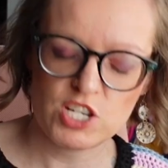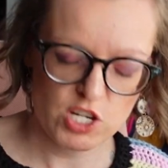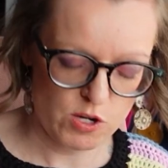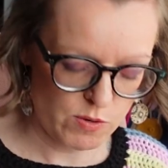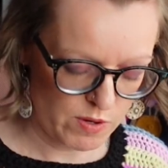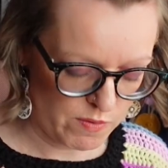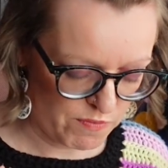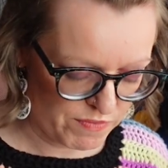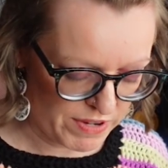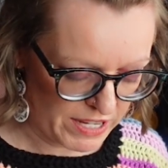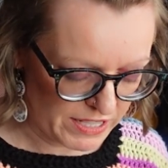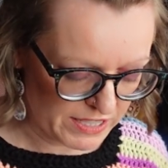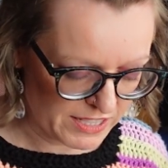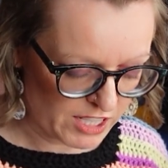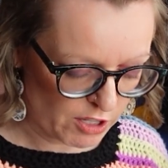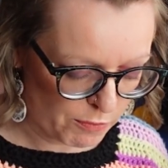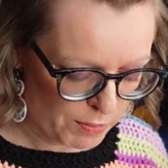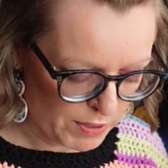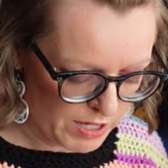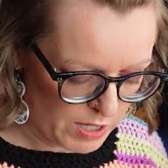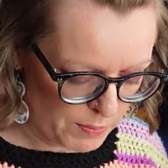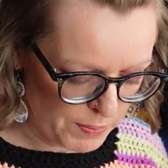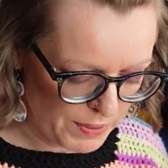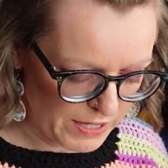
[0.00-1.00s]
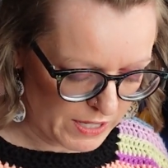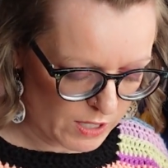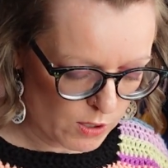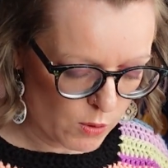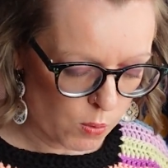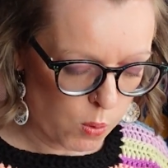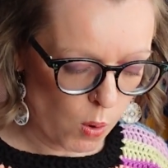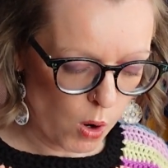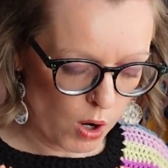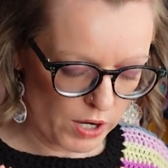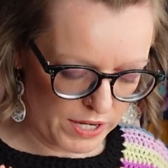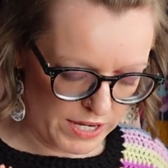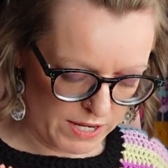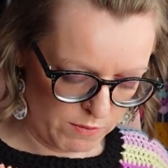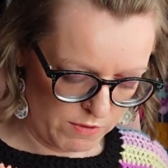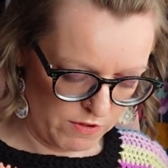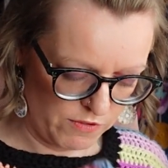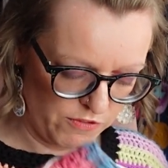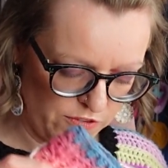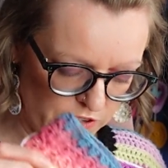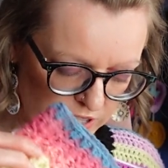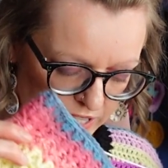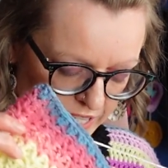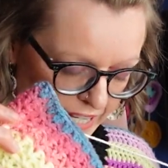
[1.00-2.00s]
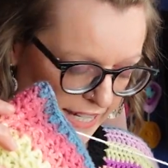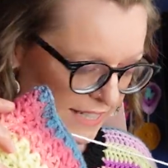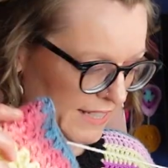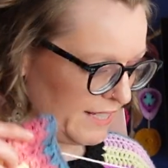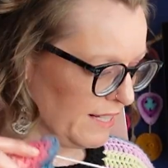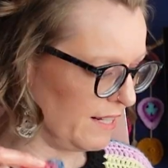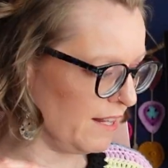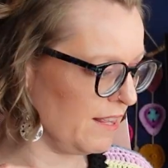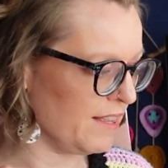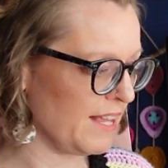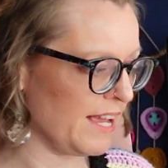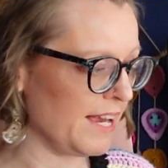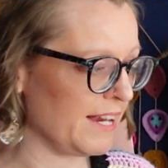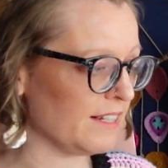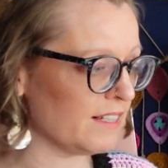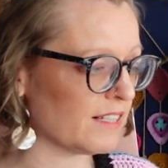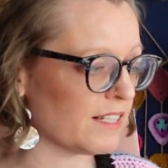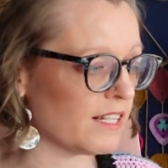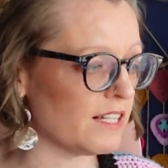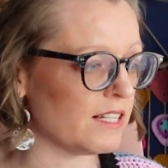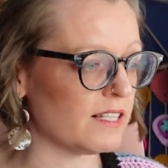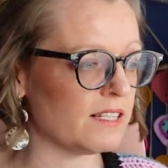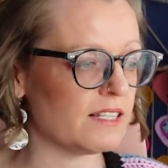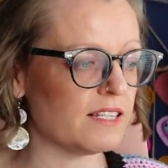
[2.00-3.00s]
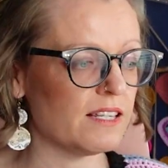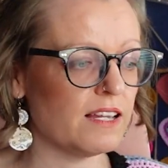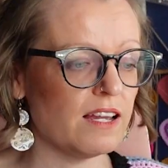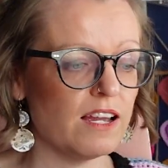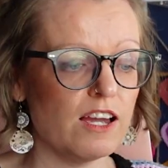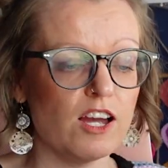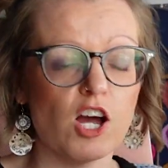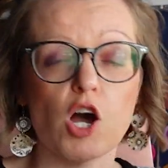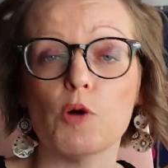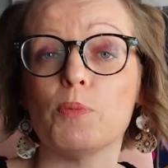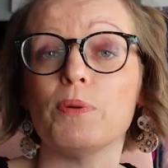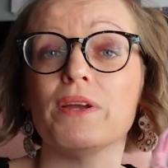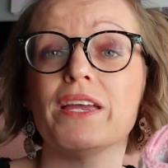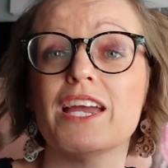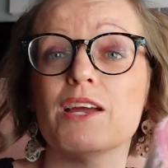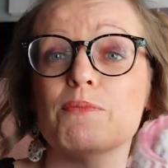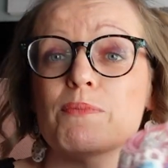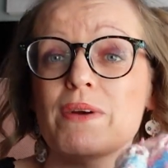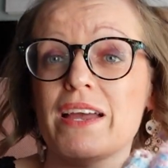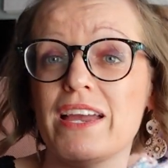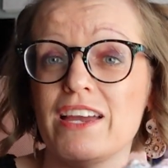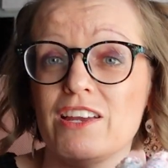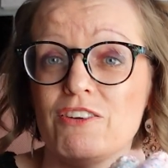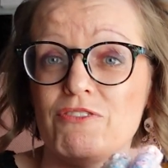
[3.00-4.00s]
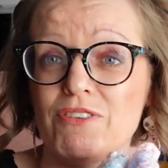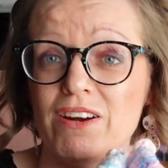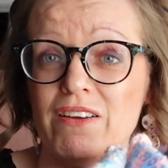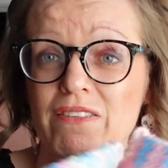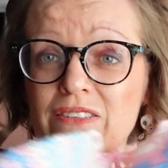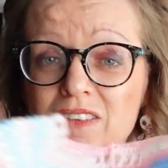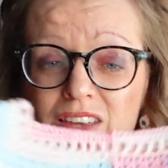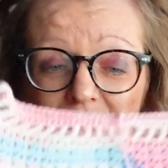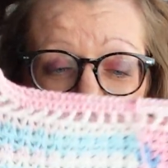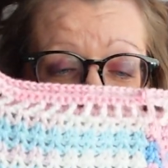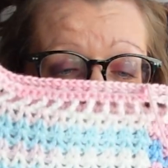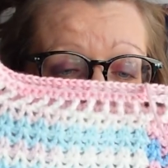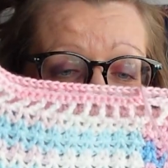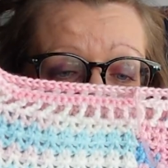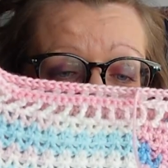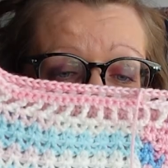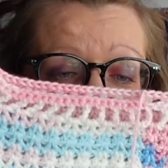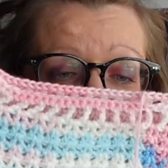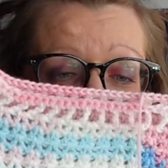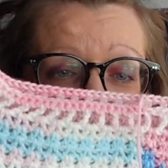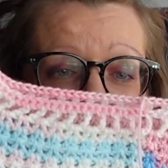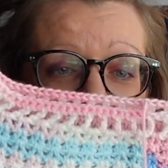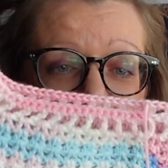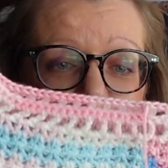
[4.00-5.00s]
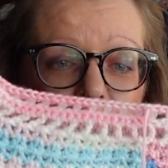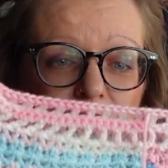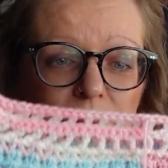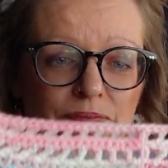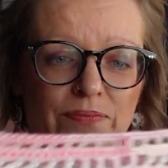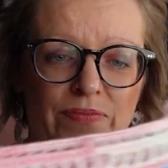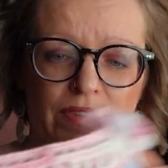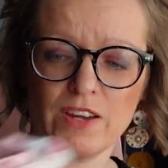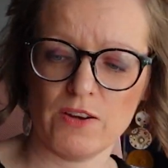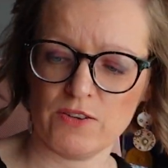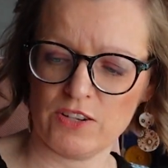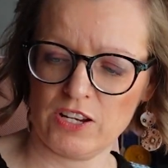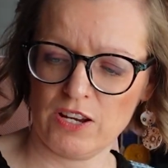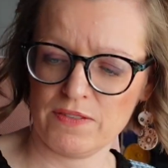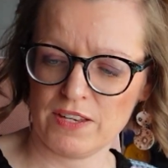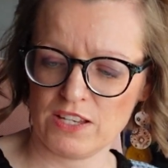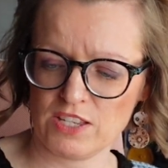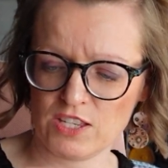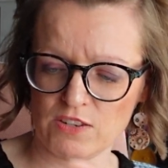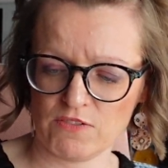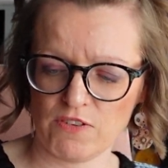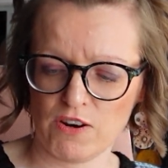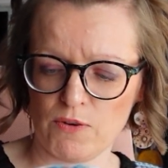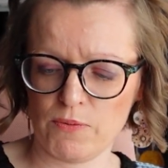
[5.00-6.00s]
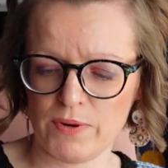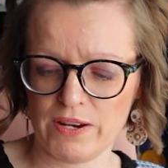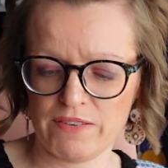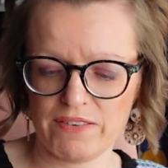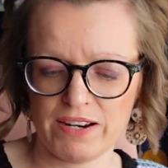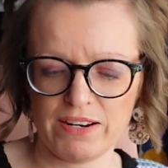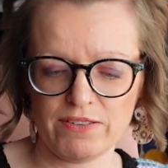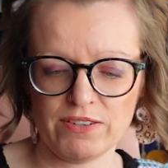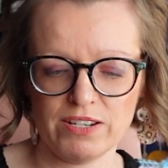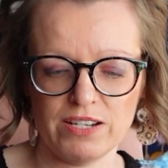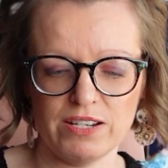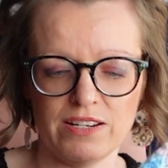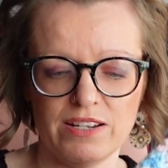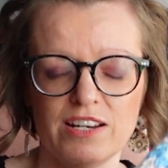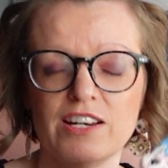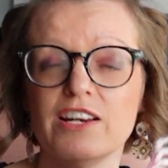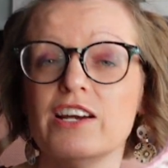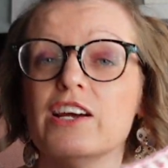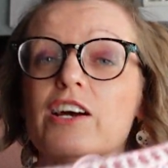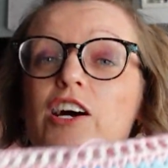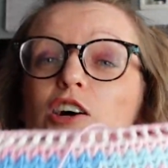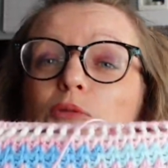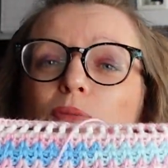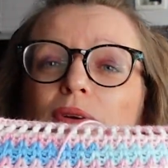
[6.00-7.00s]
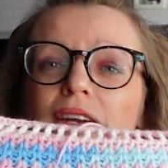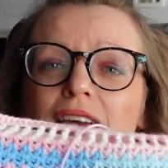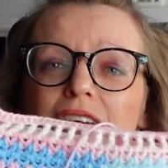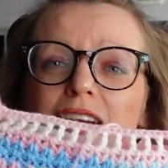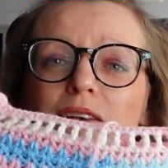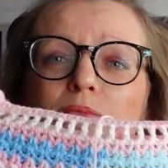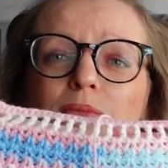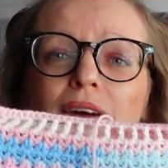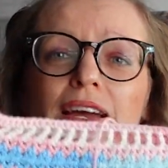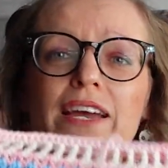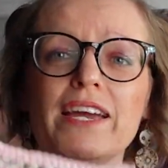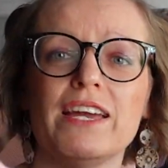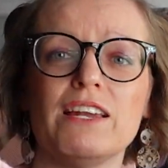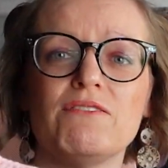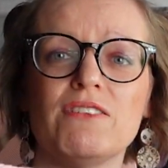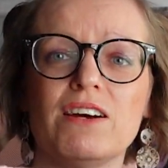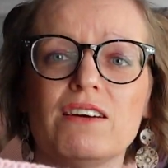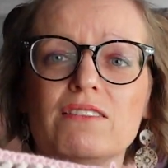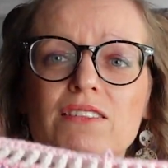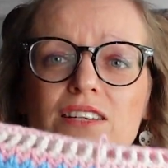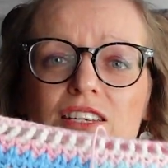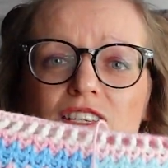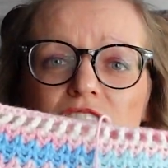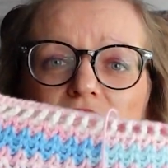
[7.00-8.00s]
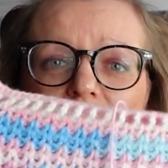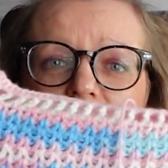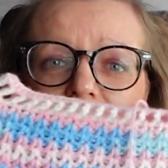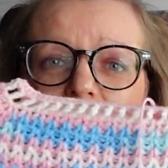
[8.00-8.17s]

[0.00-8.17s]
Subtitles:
doing recently. I've been a bit quiet with releasing things because I've been getting my head around this. Oh no, that's the wrong way round. I'm getting my head around this